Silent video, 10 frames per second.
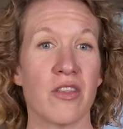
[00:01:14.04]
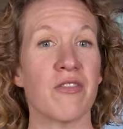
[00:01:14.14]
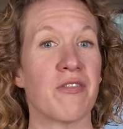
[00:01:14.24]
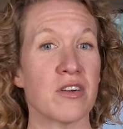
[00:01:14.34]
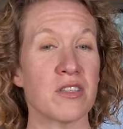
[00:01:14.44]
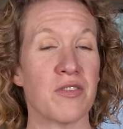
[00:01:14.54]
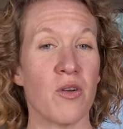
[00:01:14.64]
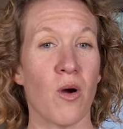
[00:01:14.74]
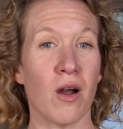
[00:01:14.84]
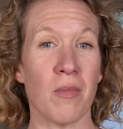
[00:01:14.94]
The first
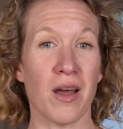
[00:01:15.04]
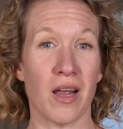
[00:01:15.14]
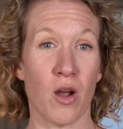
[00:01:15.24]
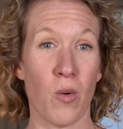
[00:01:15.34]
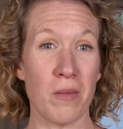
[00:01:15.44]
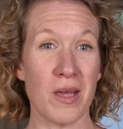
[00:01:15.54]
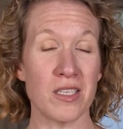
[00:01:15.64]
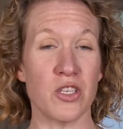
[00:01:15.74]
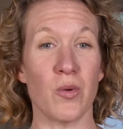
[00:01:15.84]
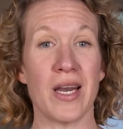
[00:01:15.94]
few are about
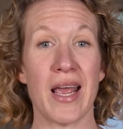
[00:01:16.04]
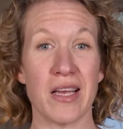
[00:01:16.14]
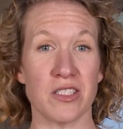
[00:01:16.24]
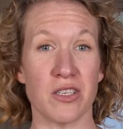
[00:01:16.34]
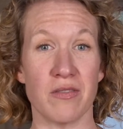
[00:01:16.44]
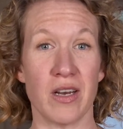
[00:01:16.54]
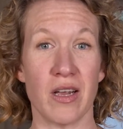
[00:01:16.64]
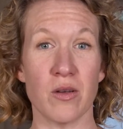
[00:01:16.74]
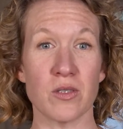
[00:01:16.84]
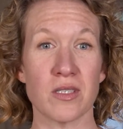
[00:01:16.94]
equipment to enhance your
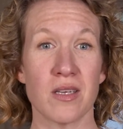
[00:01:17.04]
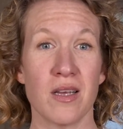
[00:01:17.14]
videos.